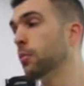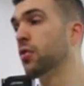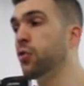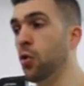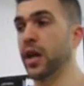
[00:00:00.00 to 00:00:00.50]

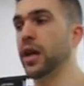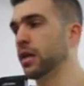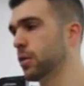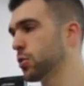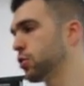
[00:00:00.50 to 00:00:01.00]
before
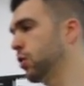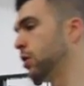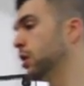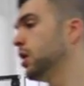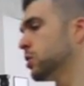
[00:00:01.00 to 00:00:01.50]
getting them
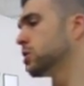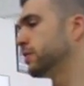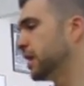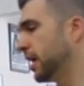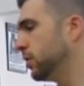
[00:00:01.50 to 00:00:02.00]
strong. So
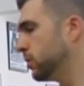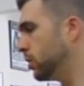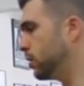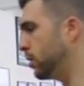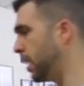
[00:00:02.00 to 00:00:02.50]
if Danny, you